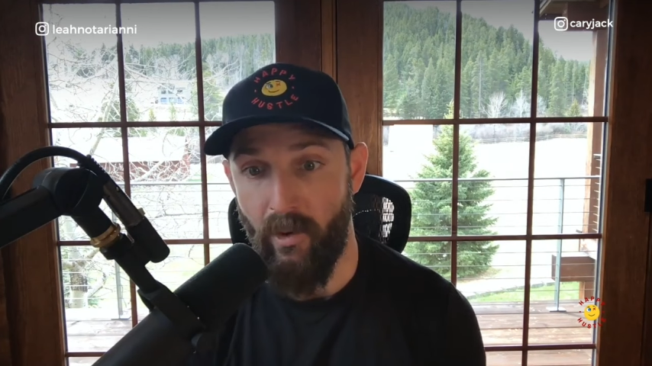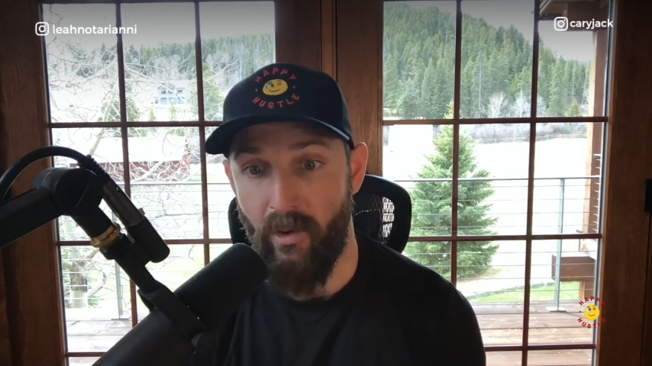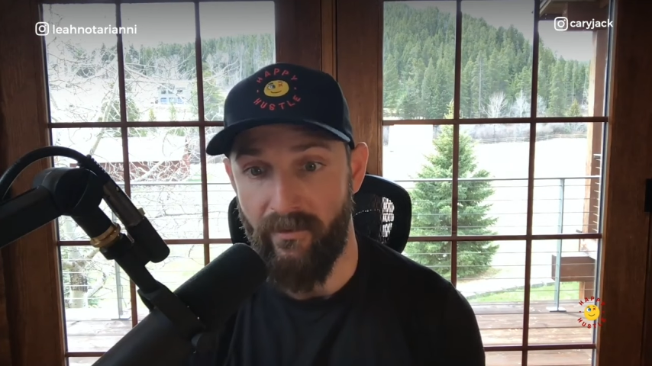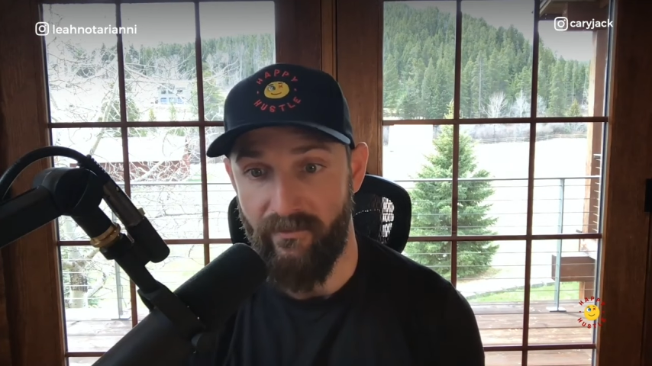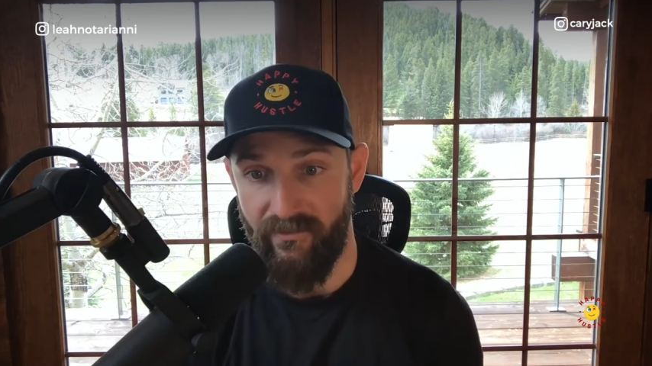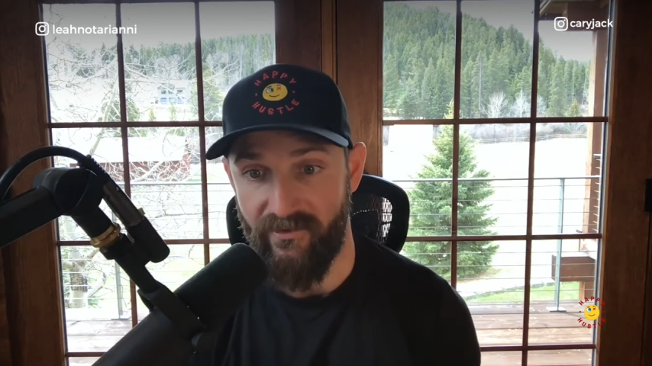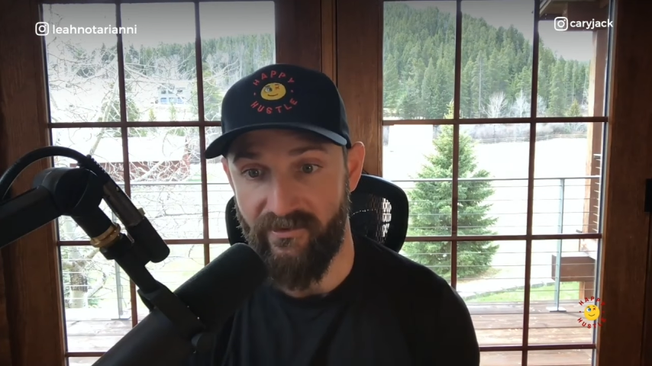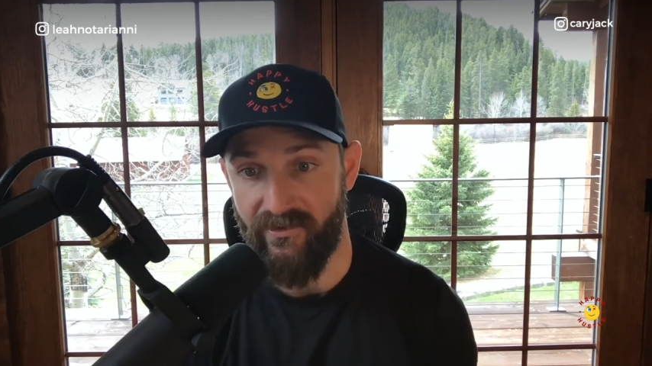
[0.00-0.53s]

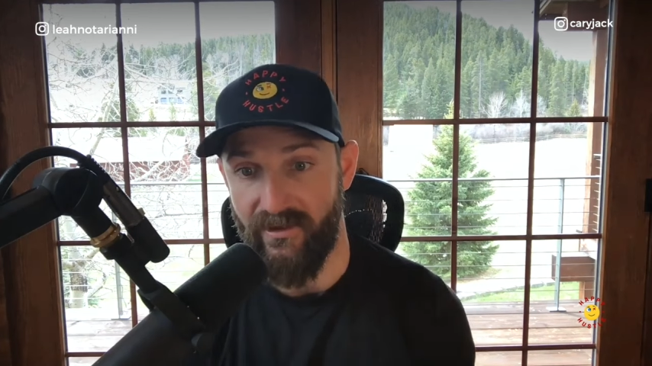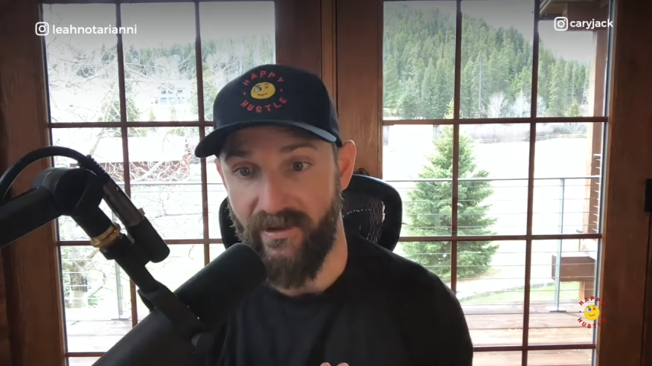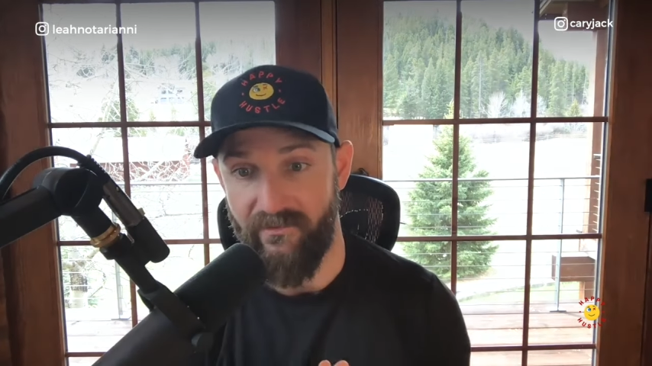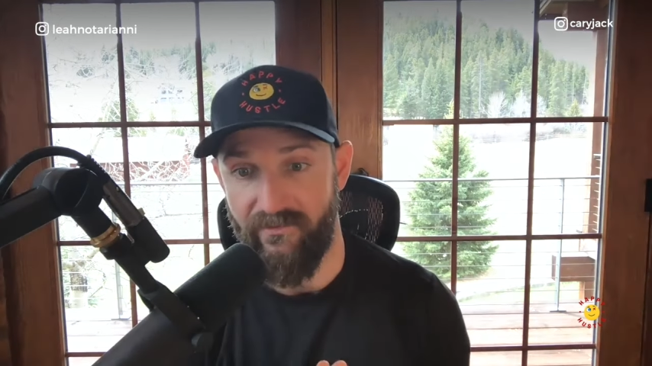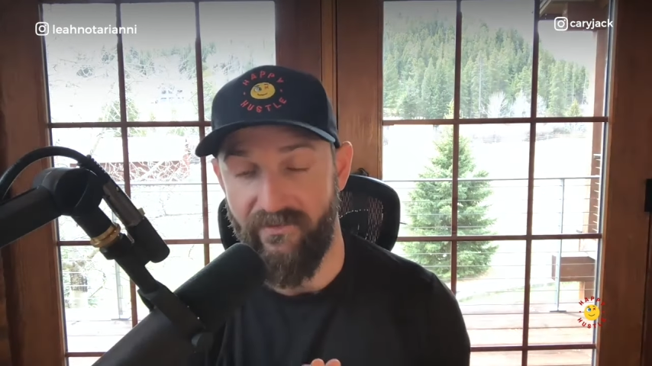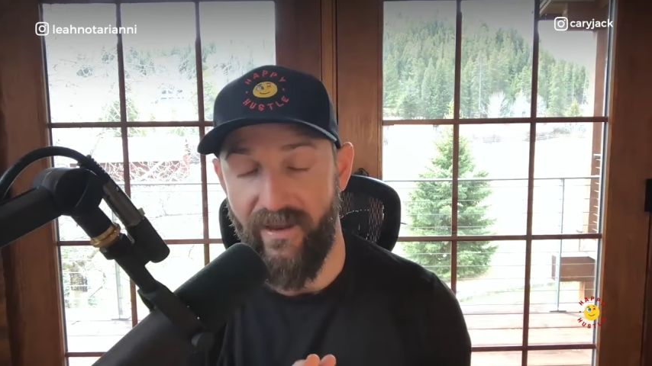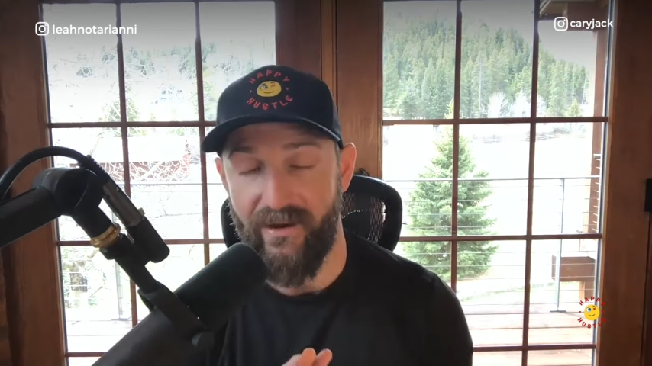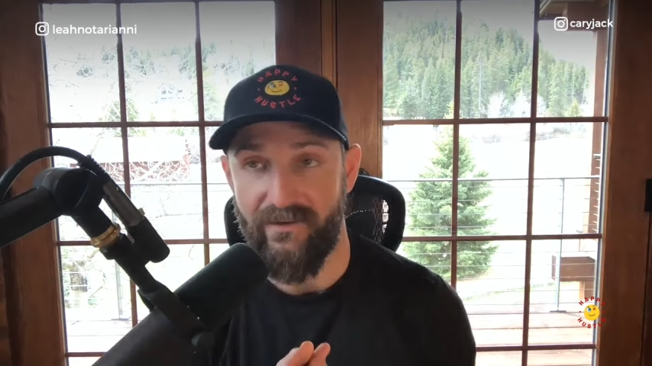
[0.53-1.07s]
more efficiently
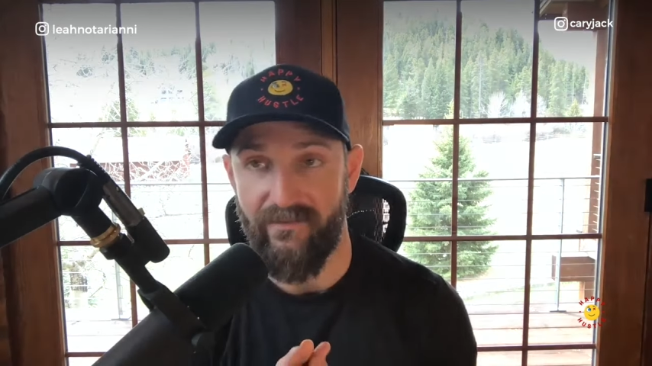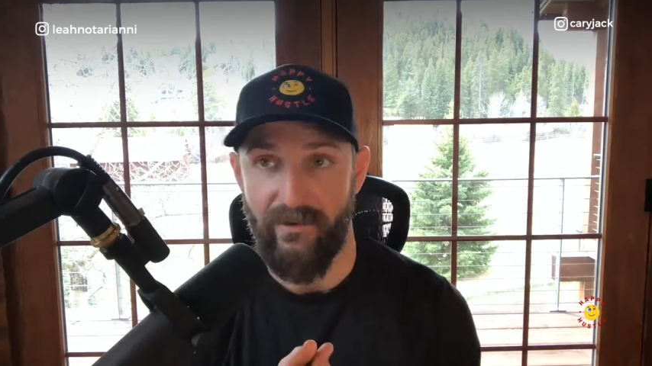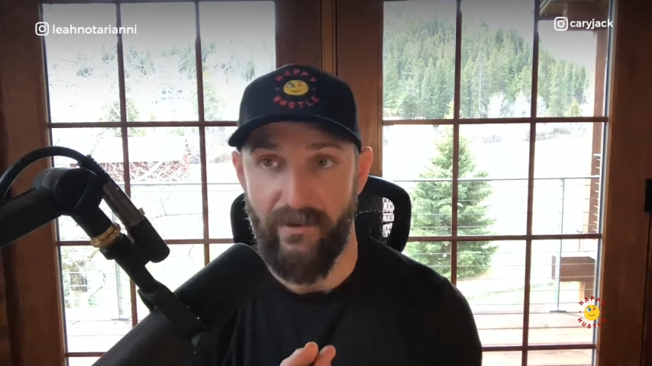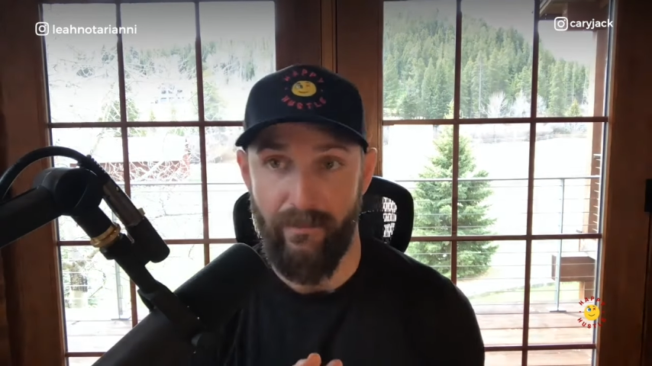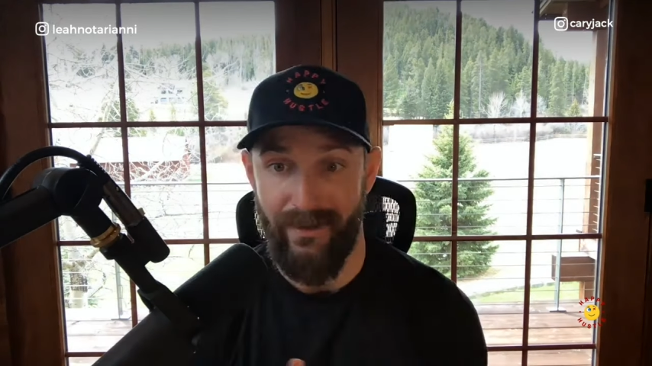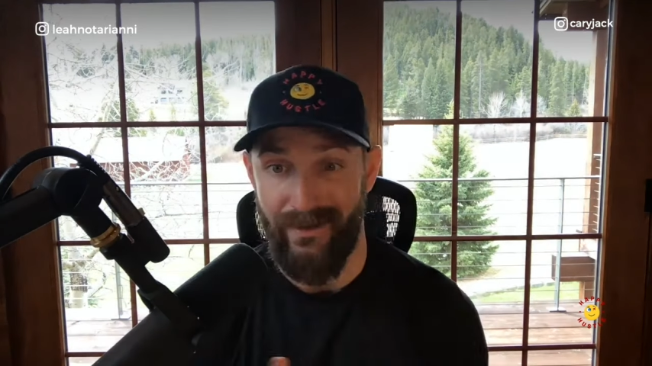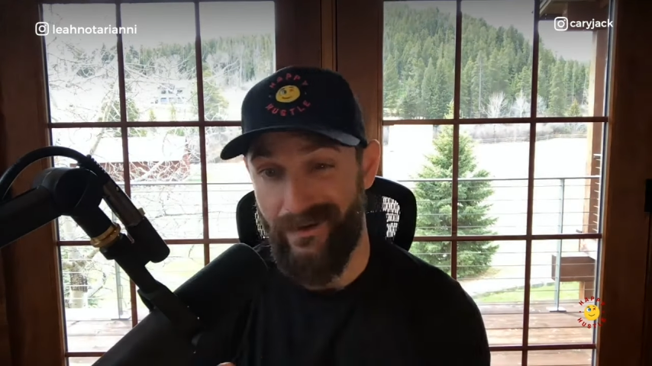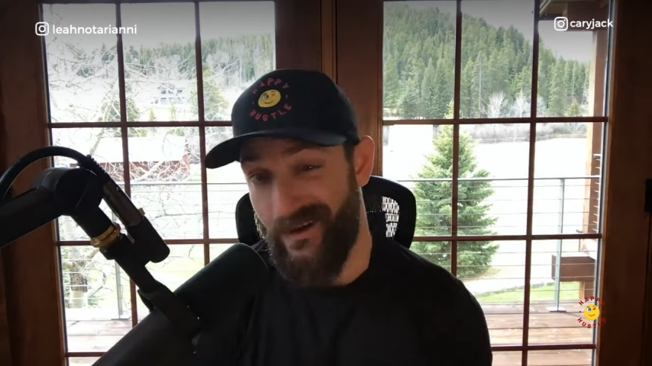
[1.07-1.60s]
and
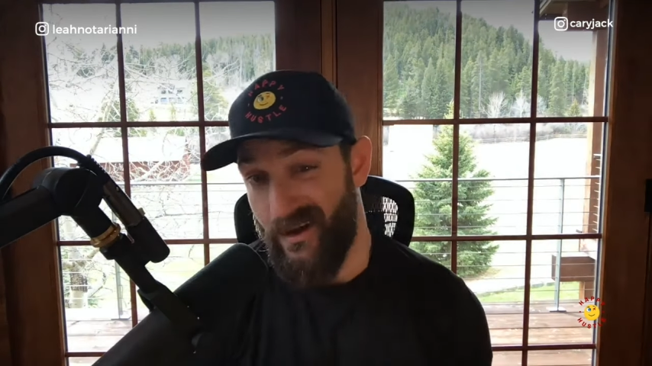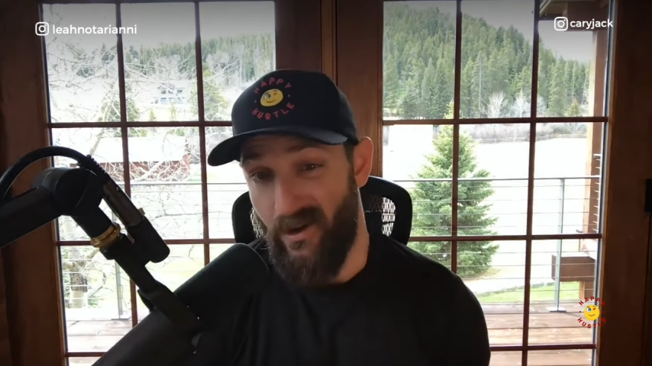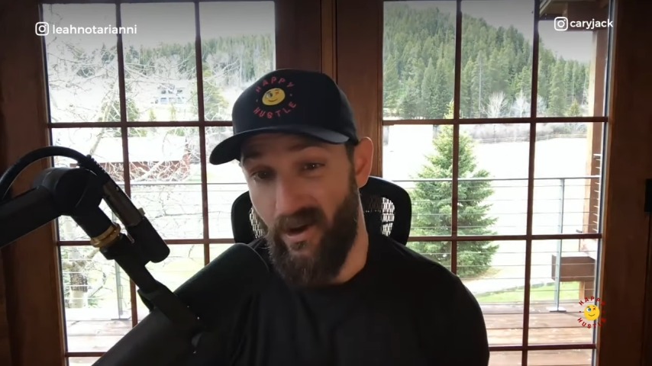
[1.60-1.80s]
effectively but